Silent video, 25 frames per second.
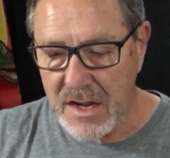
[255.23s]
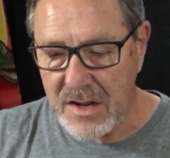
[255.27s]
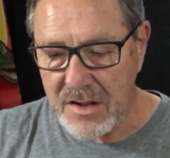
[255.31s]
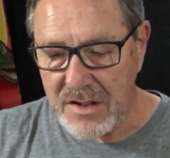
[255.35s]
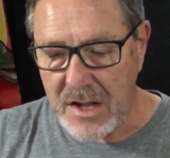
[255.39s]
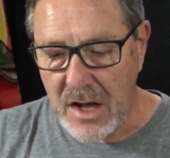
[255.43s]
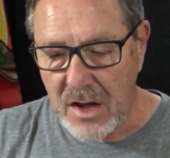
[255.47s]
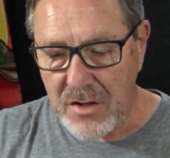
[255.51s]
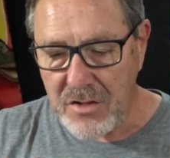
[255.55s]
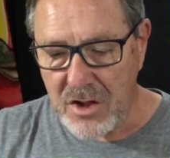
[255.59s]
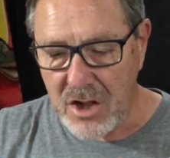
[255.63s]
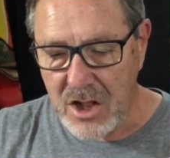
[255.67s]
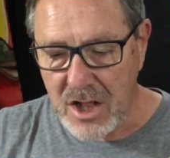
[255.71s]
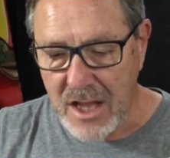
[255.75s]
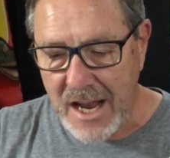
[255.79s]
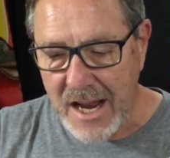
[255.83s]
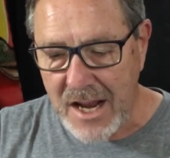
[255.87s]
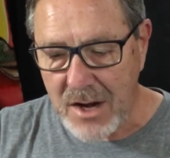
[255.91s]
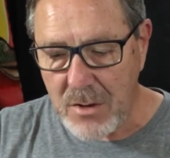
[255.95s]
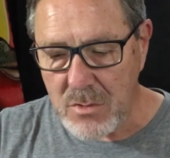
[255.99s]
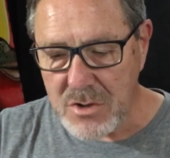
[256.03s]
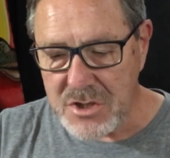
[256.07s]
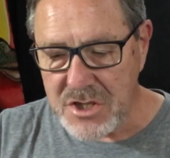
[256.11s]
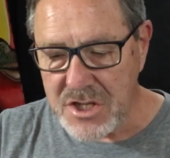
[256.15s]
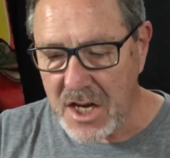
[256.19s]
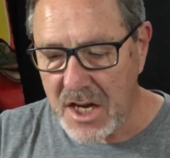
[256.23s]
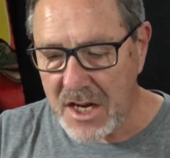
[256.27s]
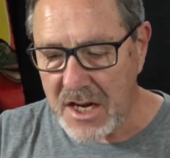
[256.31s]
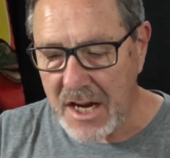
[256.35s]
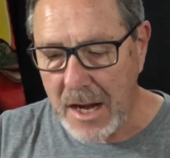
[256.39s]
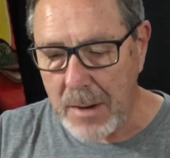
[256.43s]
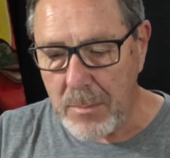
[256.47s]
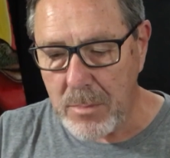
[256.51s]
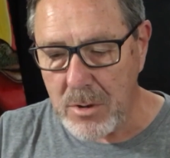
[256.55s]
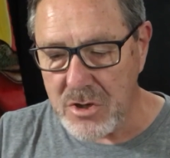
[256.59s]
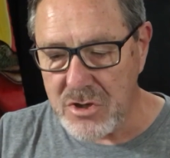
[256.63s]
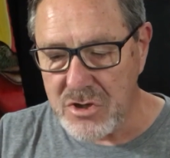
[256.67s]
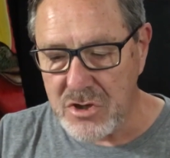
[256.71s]
Now, the land was not
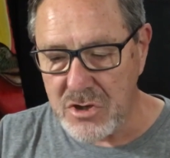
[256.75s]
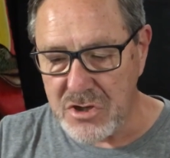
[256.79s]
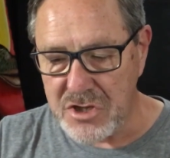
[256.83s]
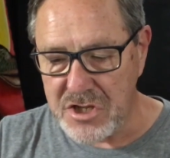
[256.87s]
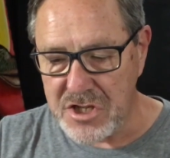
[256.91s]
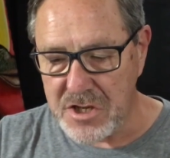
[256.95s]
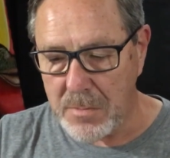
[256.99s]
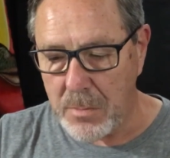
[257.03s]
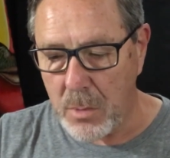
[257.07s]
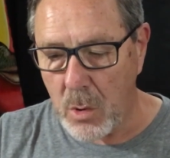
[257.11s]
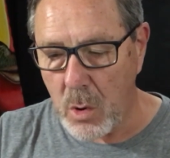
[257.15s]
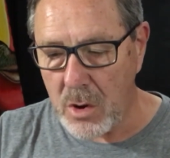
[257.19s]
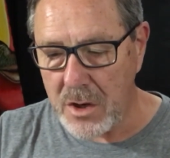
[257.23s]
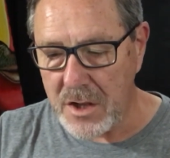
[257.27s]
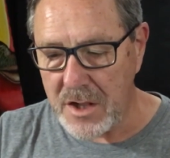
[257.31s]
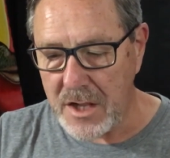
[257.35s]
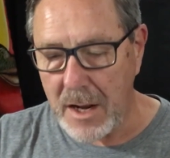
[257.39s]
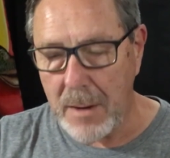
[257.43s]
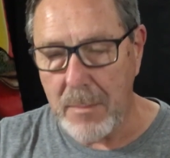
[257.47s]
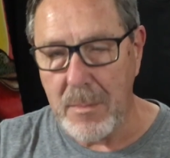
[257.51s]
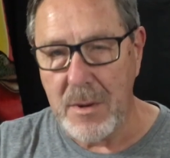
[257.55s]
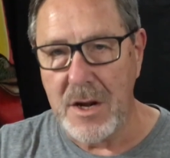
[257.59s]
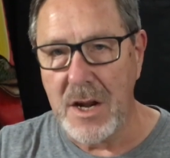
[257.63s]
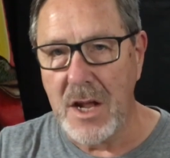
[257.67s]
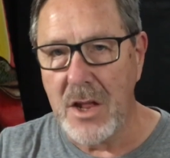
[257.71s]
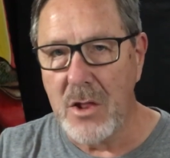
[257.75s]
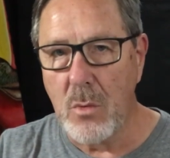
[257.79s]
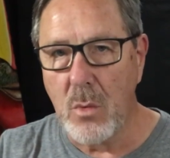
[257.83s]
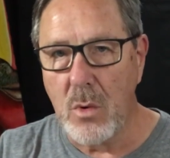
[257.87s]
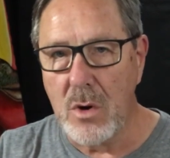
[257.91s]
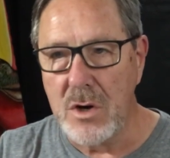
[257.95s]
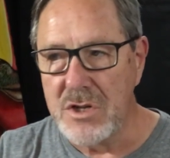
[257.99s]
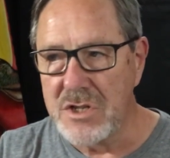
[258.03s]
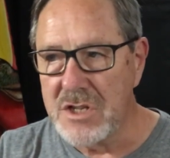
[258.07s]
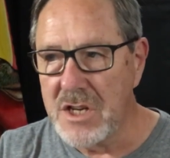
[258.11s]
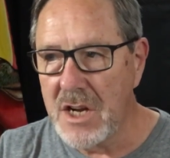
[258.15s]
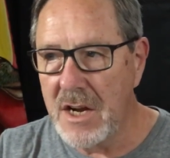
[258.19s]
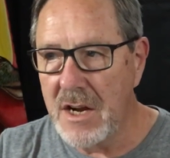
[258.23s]
able to support them. In other
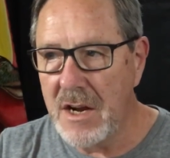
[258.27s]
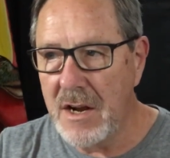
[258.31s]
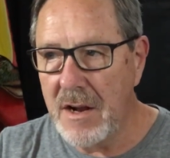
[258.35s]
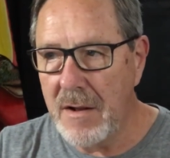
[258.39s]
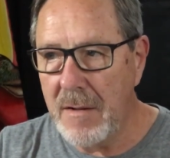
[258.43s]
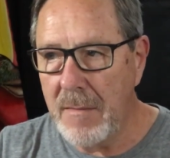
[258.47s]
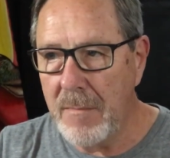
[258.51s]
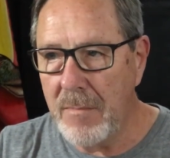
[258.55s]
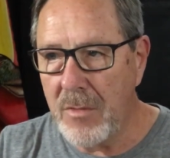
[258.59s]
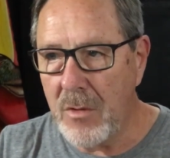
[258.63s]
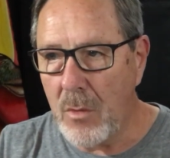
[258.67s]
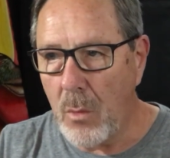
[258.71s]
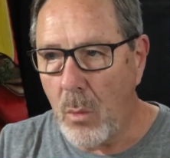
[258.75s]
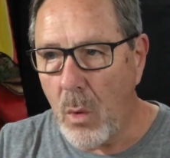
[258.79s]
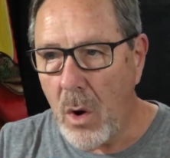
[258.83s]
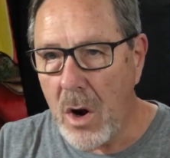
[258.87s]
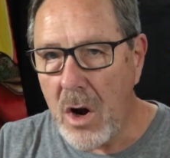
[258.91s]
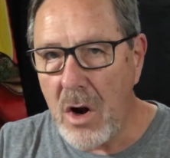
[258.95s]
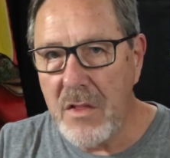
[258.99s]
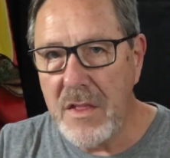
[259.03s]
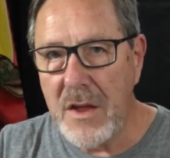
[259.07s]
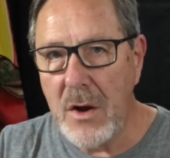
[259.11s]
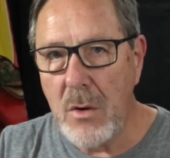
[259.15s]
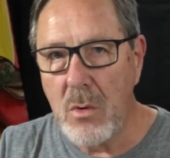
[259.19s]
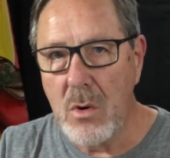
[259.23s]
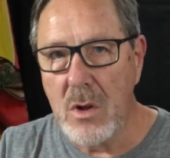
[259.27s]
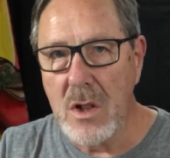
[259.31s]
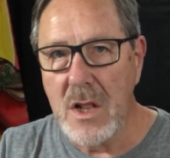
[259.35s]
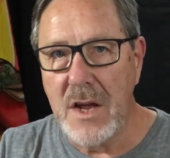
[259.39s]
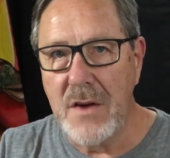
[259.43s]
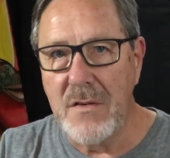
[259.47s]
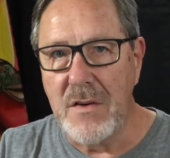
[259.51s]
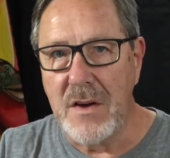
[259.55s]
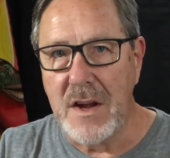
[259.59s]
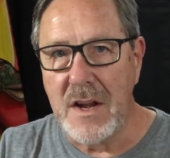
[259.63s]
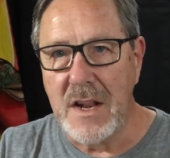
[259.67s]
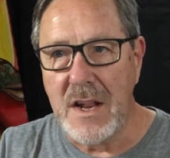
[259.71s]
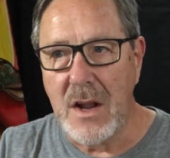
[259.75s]
words, where they were
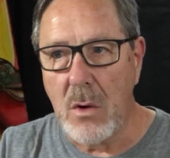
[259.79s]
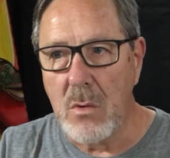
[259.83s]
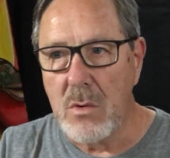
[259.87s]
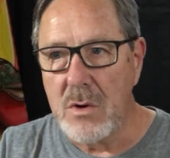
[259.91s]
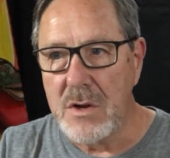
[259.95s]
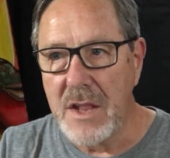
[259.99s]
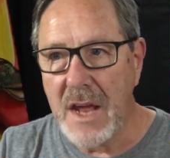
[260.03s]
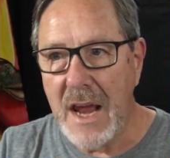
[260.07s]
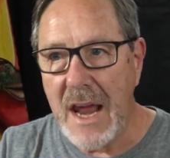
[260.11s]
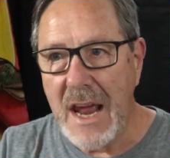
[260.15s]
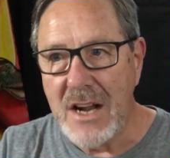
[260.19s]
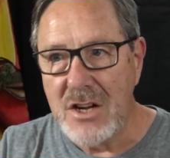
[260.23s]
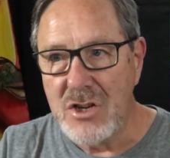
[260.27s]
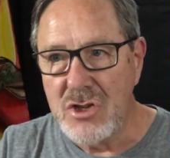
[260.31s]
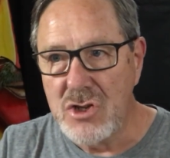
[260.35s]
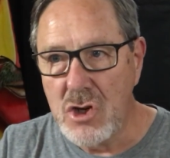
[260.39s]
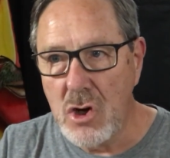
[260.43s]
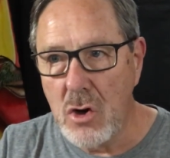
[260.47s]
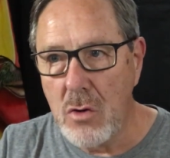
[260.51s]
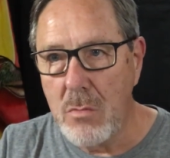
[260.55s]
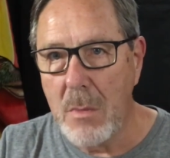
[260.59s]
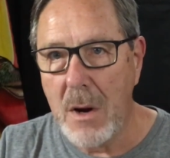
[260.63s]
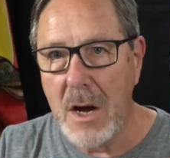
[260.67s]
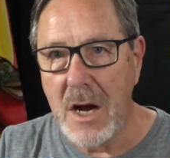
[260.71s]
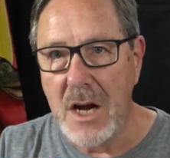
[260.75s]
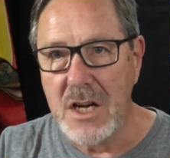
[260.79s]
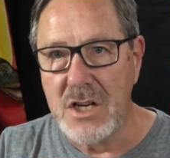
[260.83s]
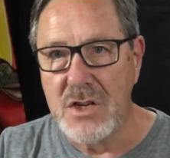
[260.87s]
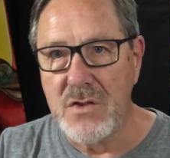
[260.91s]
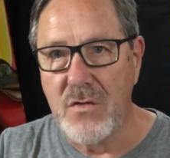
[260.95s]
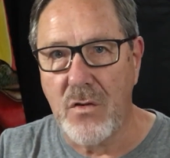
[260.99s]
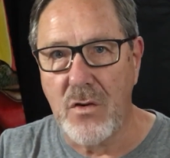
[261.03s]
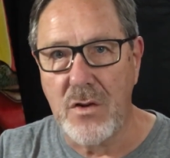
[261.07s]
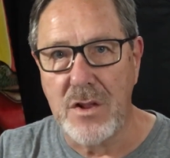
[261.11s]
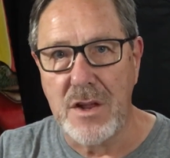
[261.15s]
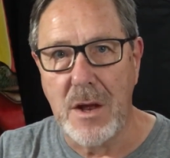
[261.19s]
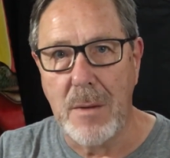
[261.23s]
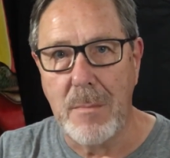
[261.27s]
living, they had too much
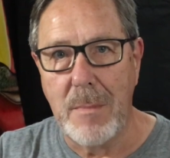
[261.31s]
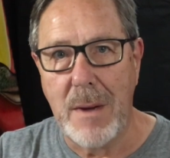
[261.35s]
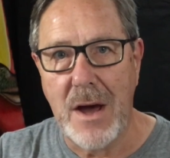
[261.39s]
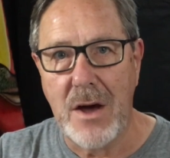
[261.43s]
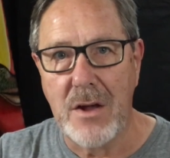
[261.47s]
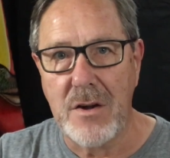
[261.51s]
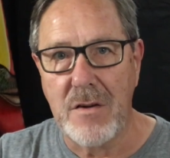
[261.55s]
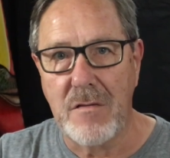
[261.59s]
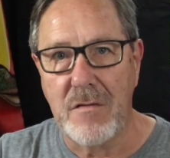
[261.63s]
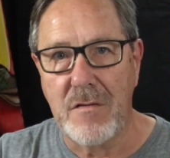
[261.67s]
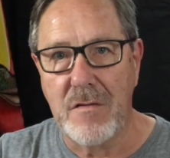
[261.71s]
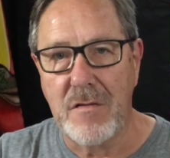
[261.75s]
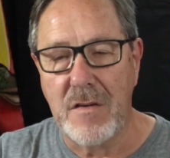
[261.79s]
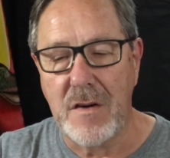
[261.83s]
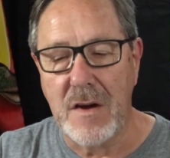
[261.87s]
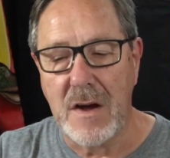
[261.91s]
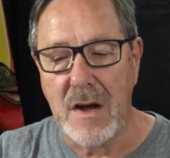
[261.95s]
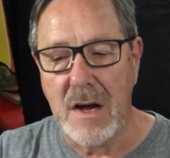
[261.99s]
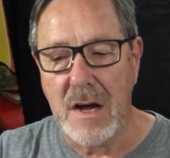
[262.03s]
for the amount of